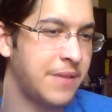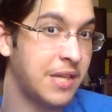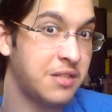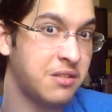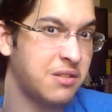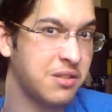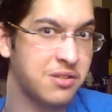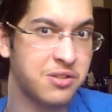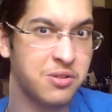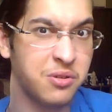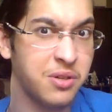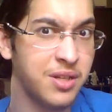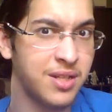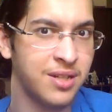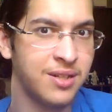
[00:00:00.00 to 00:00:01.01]
it just looks
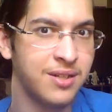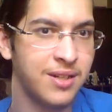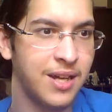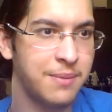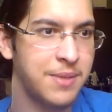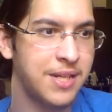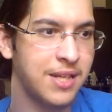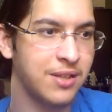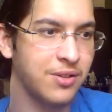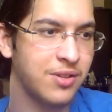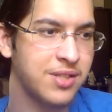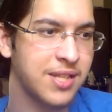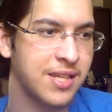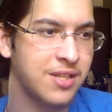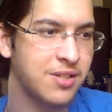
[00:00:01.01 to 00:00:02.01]
good. I mean, it
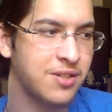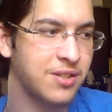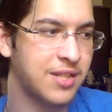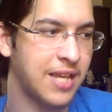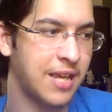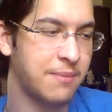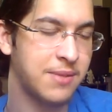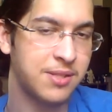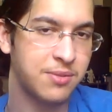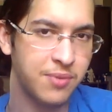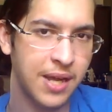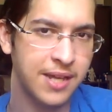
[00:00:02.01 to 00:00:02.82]
looks like a good game.